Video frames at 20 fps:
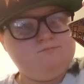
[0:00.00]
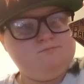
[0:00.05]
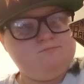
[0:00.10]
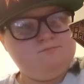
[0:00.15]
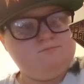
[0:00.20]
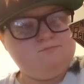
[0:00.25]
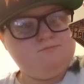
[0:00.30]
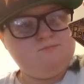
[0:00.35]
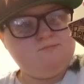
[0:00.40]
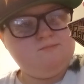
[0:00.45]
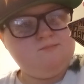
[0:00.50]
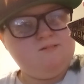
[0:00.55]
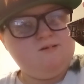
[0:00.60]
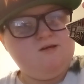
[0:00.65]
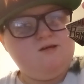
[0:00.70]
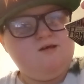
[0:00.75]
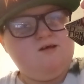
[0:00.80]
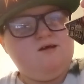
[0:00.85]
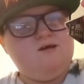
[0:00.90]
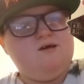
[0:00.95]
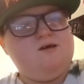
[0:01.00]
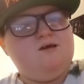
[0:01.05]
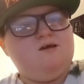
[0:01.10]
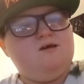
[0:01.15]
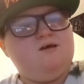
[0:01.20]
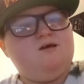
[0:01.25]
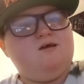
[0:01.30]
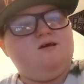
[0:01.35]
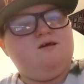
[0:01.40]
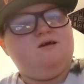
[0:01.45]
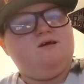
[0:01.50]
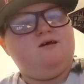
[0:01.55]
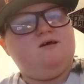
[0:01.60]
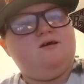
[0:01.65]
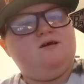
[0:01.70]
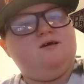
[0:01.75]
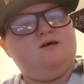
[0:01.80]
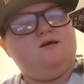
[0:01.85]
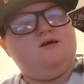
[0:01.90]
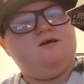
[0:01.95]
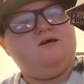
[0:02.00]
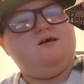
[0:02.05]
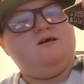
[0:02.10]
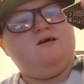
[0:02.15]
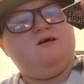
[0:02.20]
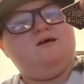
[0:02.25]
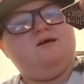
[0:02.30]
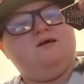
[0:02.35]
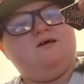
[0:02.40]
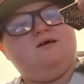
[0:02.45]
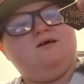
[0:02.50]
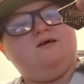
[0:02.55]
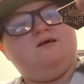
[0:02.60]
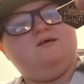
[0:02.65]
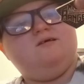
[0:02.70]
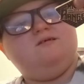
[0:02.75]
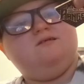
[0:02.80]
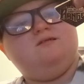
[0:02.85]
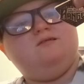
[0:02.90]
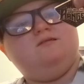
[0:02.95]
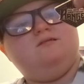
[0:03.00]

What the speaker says: Nothing is said.